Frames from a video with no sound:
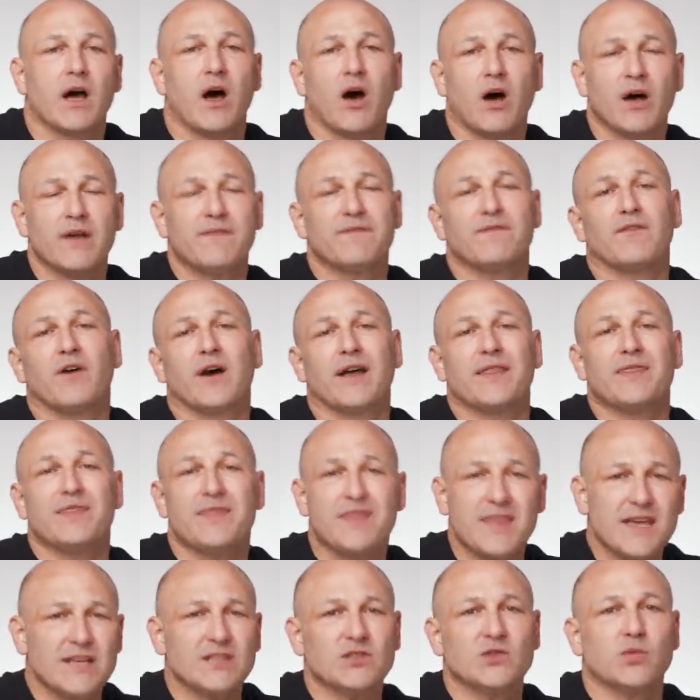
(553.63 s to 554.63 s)
I
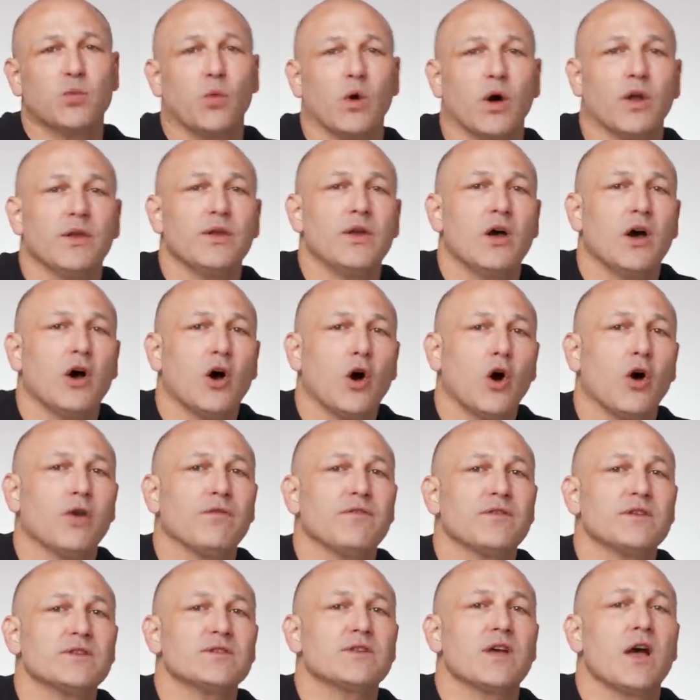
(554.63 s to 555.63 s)
find this one
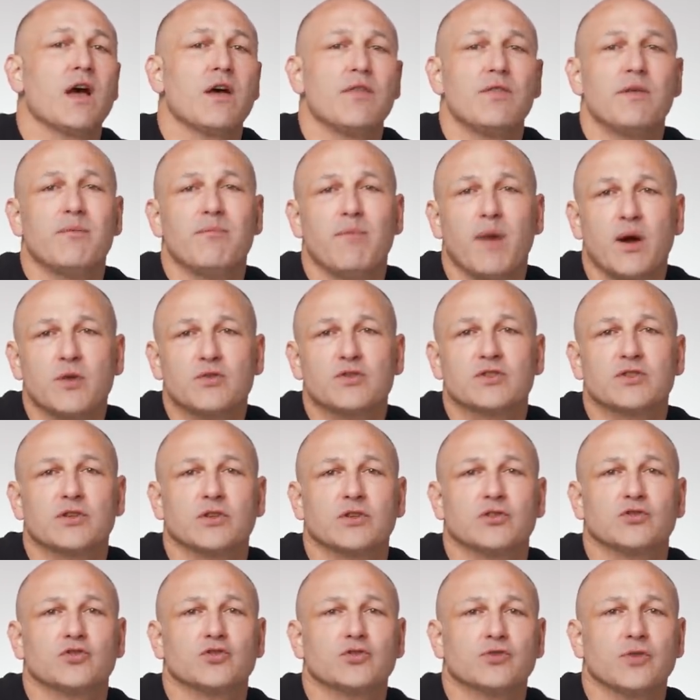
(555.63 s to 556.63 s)
offers the most
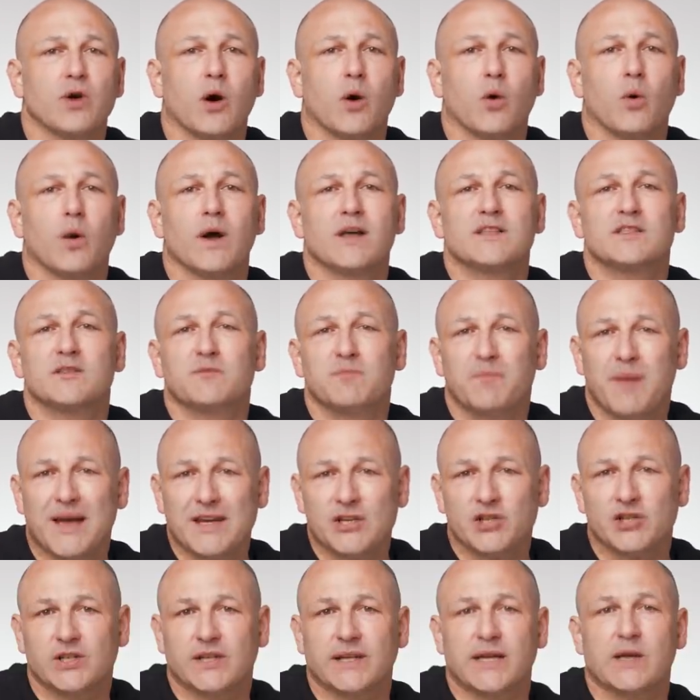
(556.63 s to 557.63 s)
control,
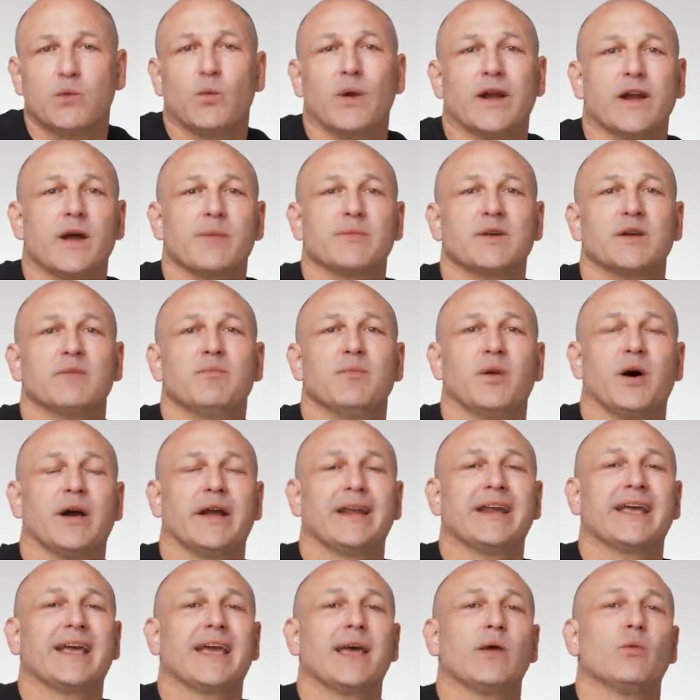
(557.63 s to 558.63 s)
especially when I'm
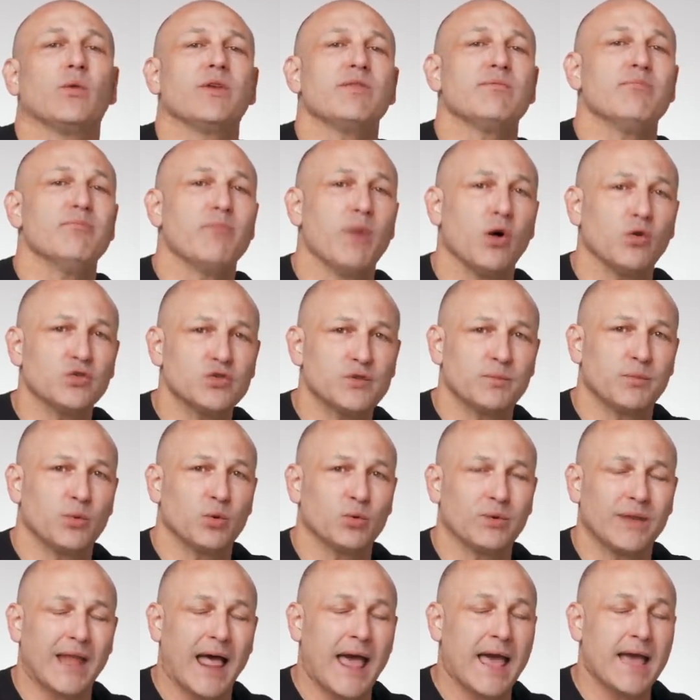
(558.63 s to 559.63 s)
combining it with
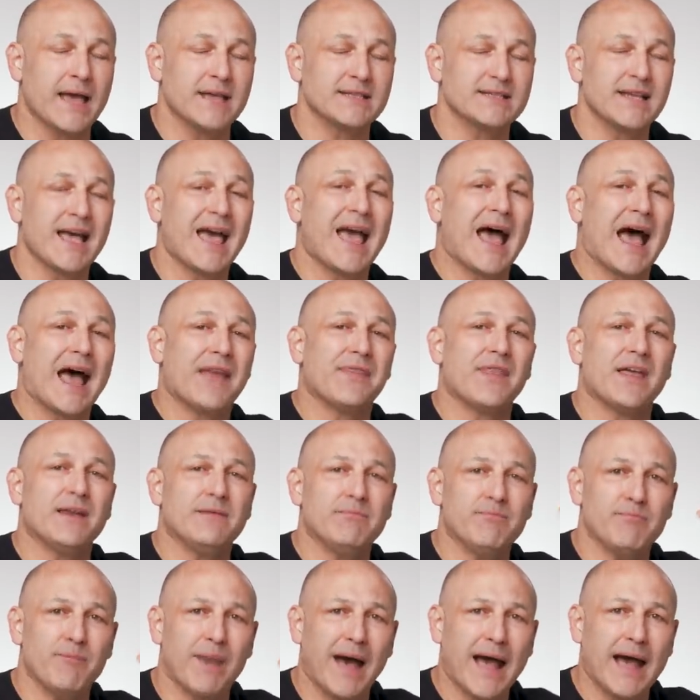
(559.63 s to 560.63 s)
multiple layers and
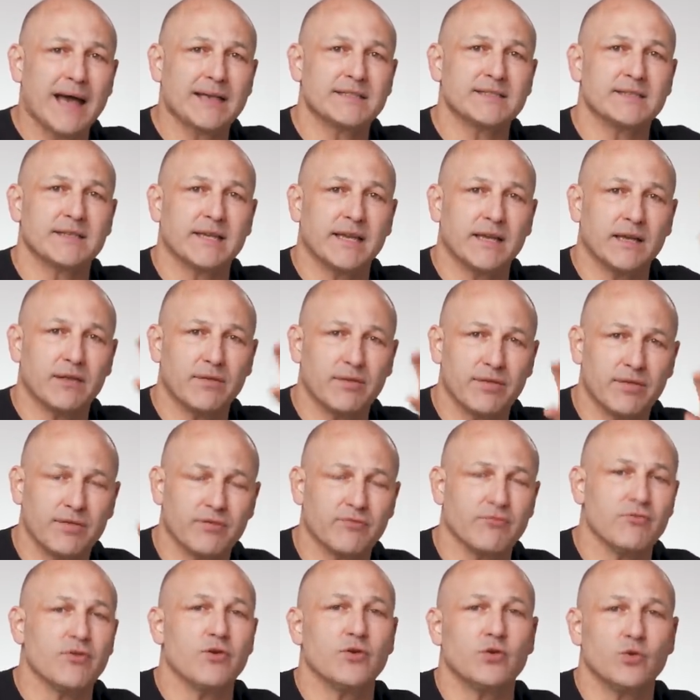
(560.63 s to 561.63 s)
then masking
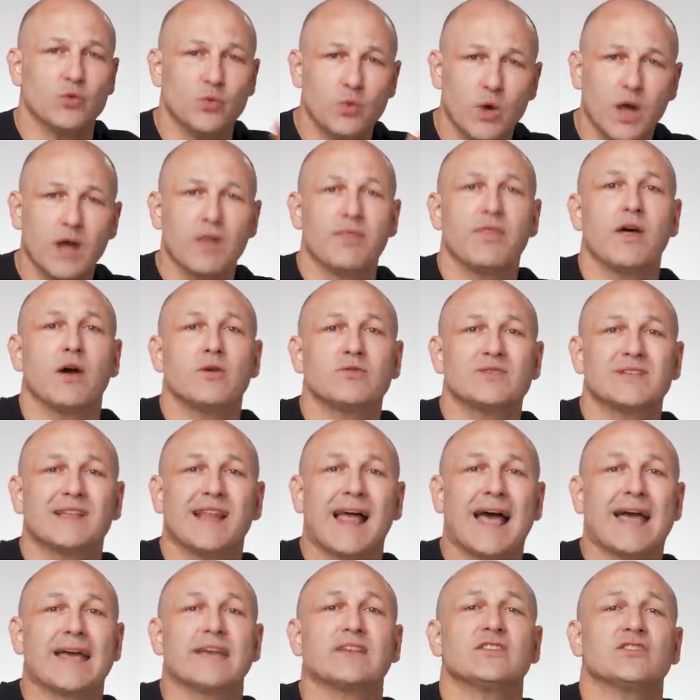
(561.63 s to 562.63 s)
through those
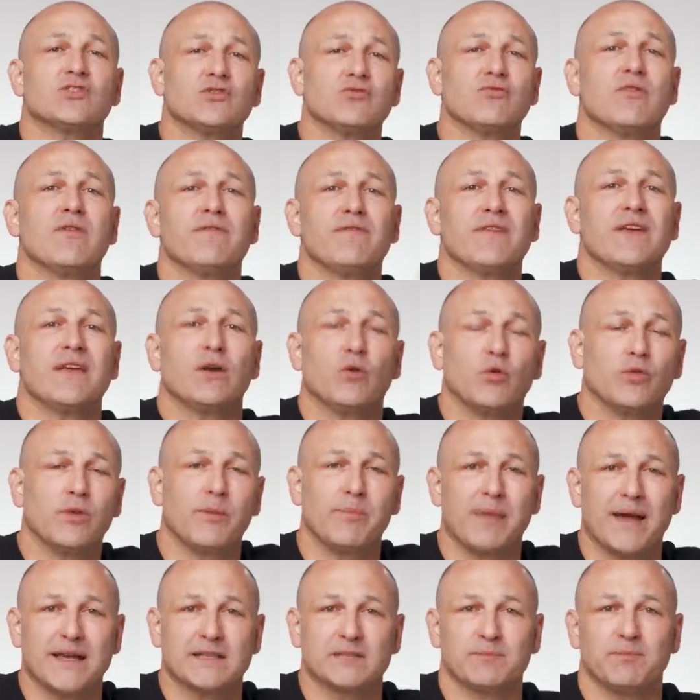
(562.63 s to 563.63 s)
layers to reveal
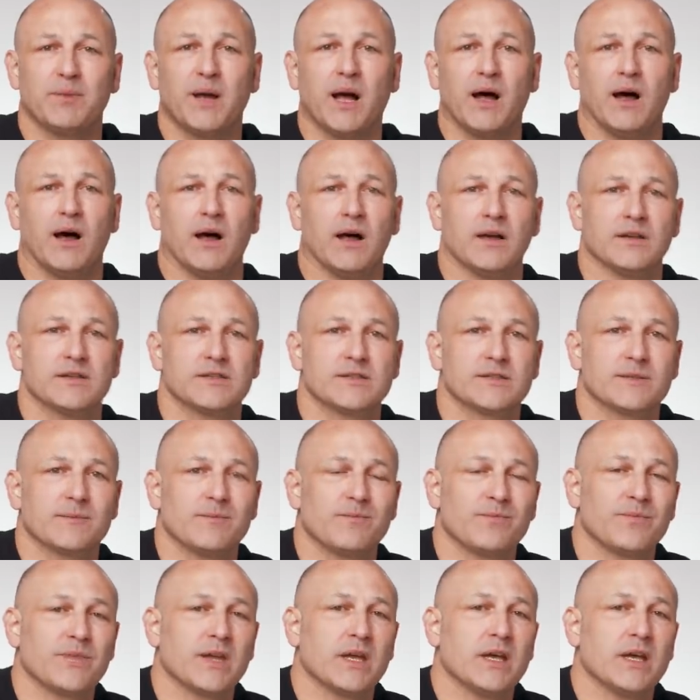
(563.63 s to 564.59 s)
the best parts.